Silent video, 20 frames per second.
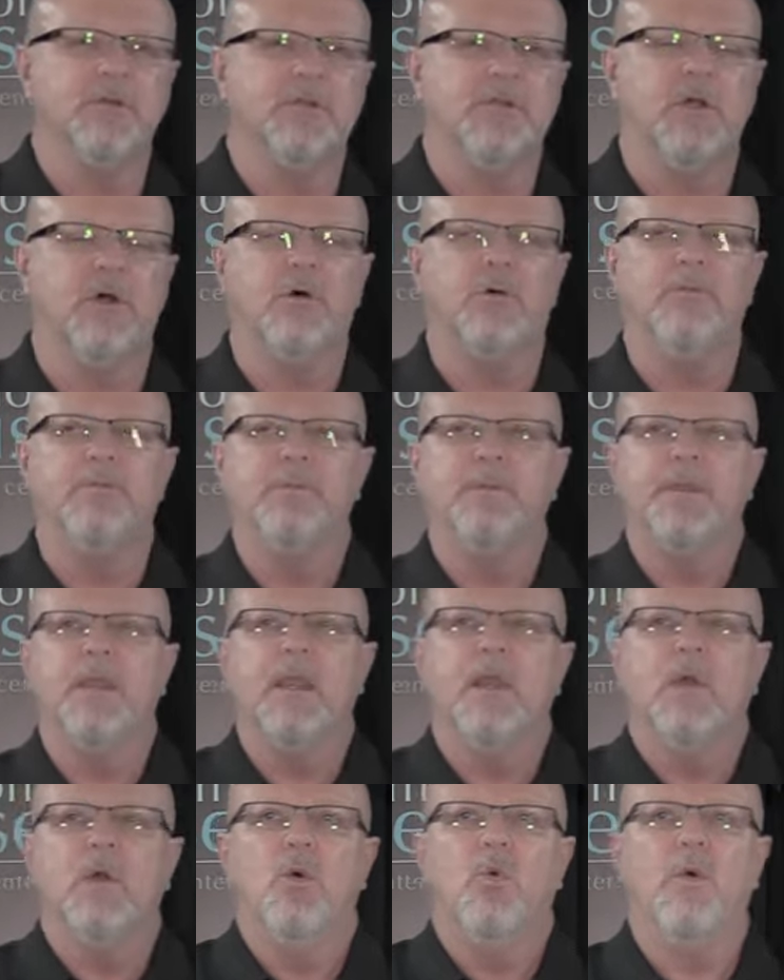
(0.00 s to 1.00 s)
So
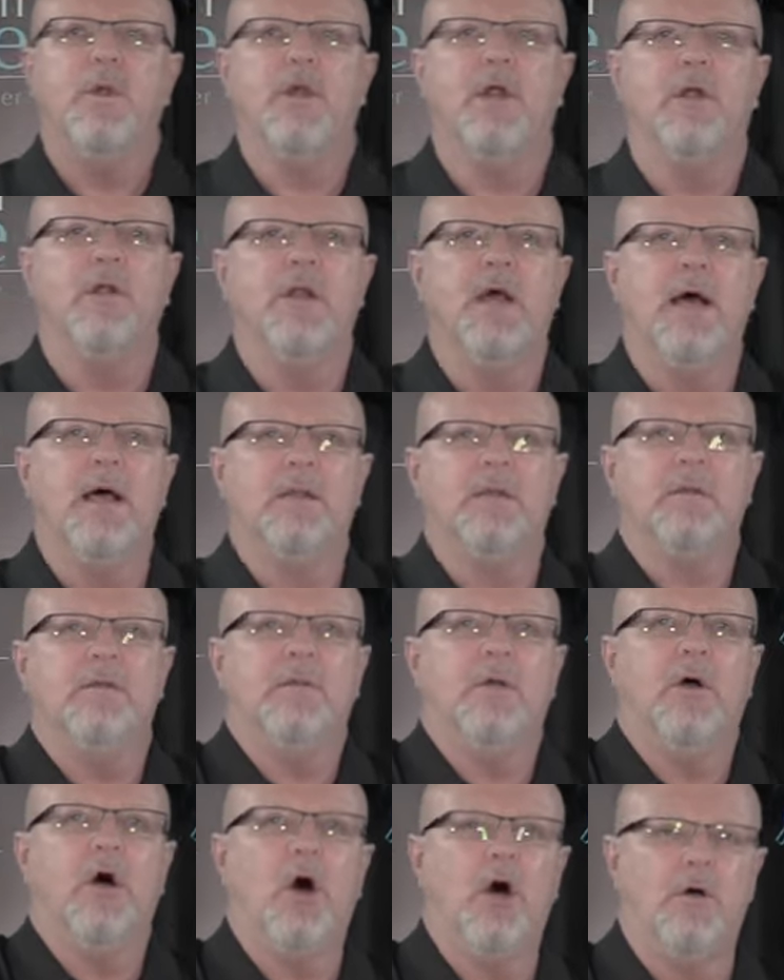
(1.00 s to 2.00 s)
we are not
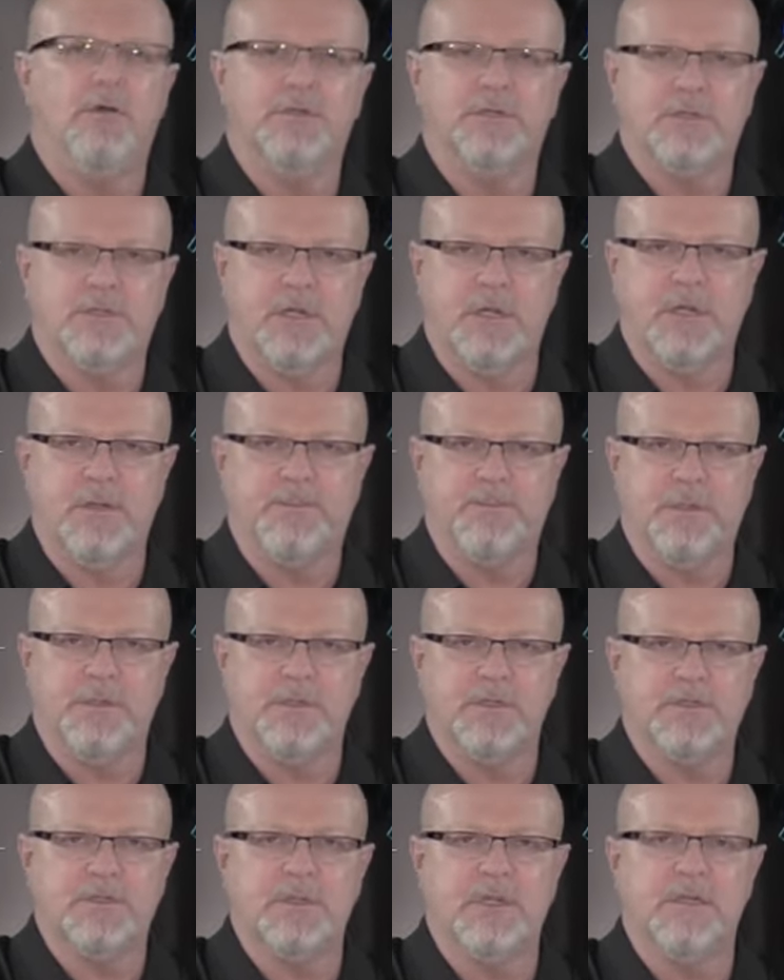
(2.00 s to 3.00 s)
all sheep in
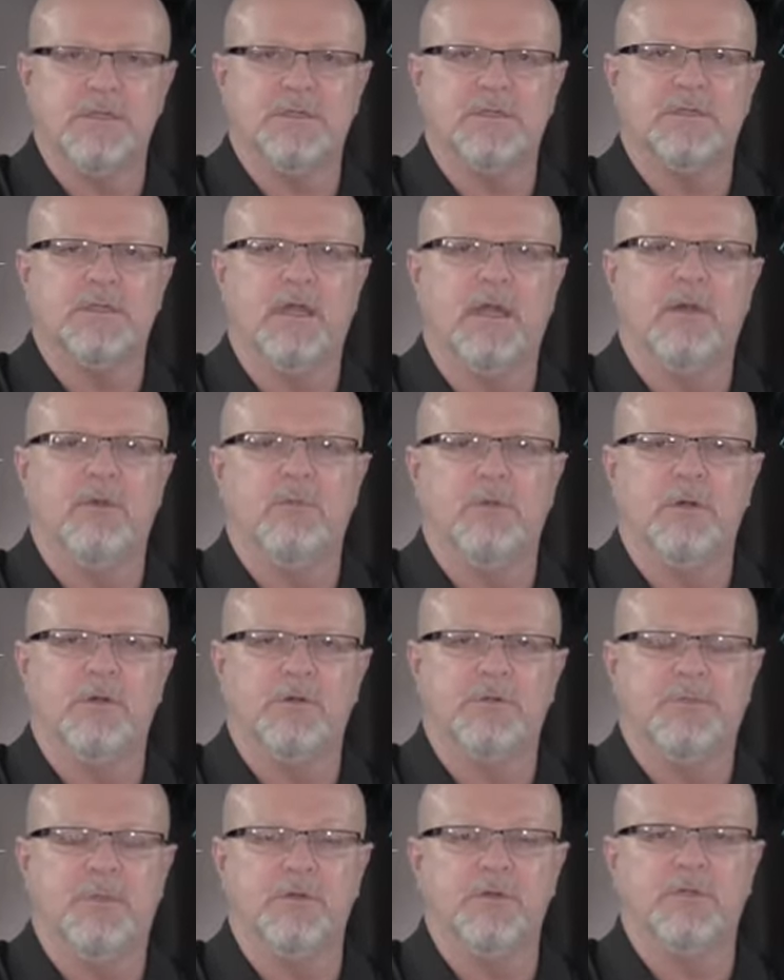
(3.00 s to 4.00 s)
the sense that we're
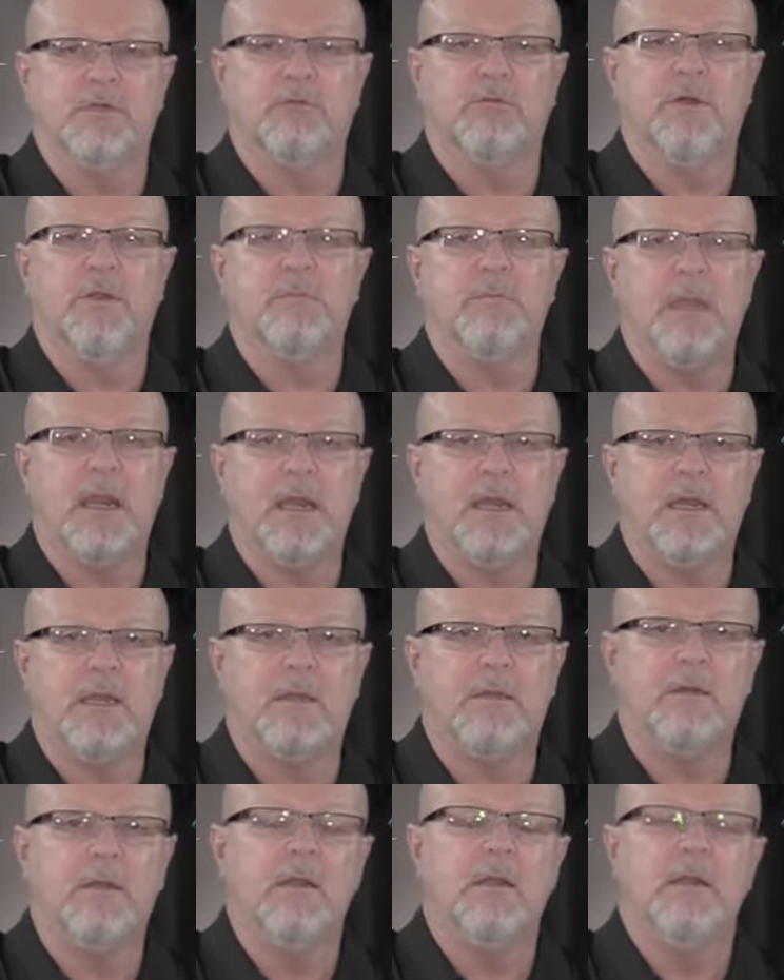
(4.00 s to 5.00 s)
supposed to
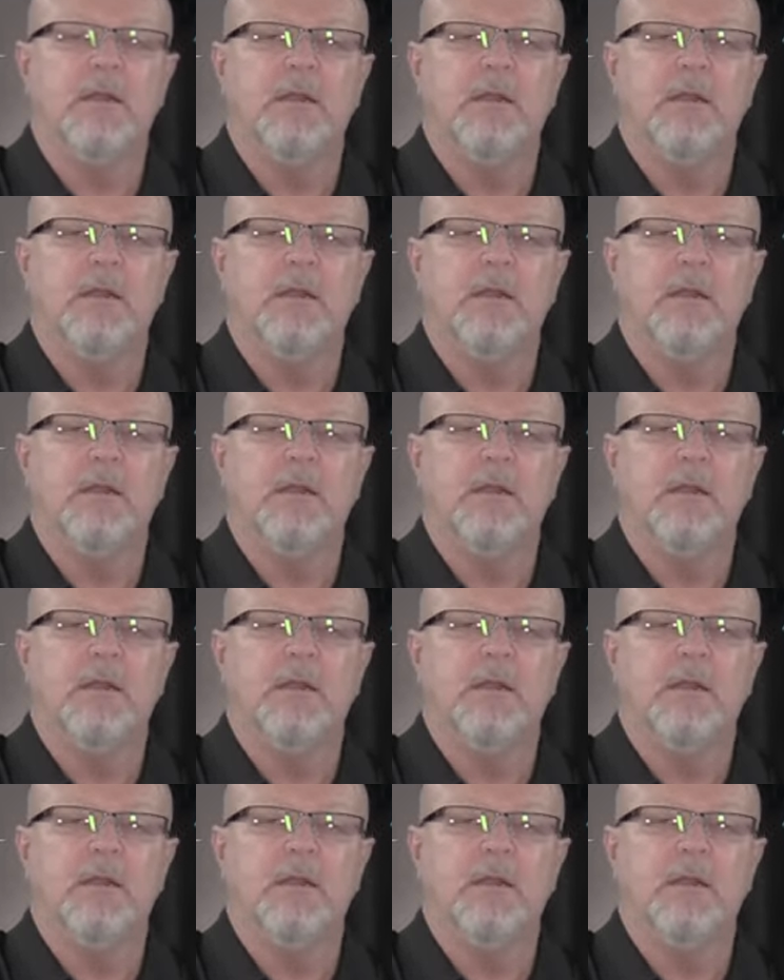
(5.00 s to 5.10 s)
remain